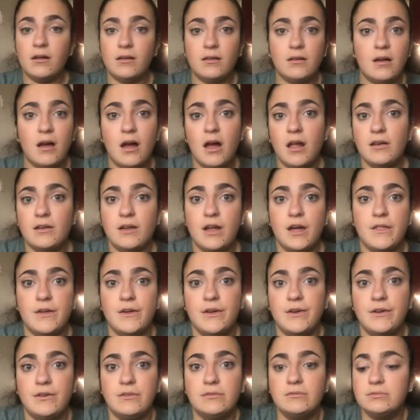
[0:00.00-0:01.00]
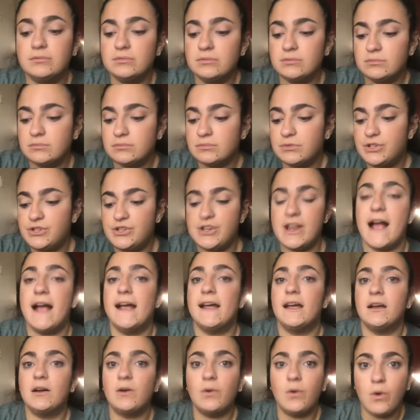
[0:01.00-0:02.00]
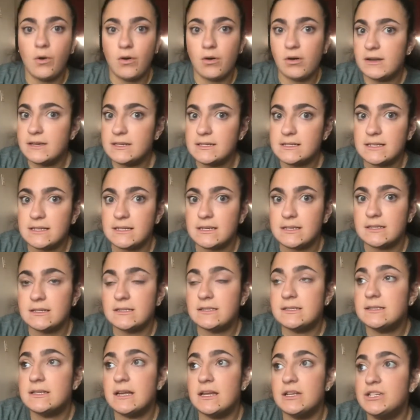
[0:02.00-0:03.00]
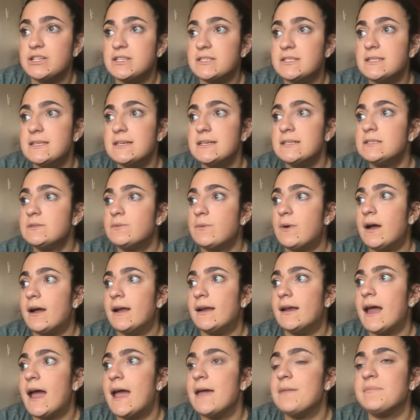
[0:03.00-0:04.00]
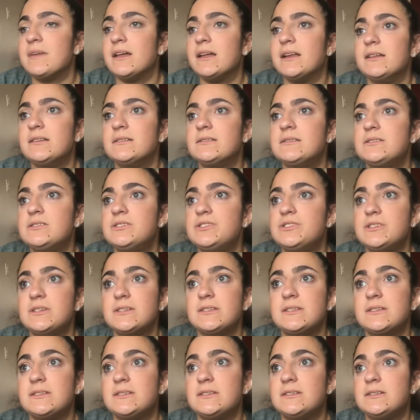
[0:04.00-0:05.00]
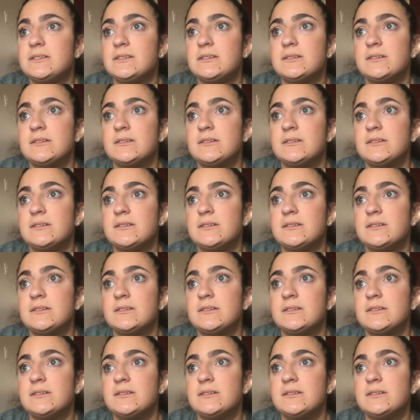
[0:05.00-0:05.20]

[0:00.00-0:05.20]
another giant quarantine such as this one, I mean, it's just...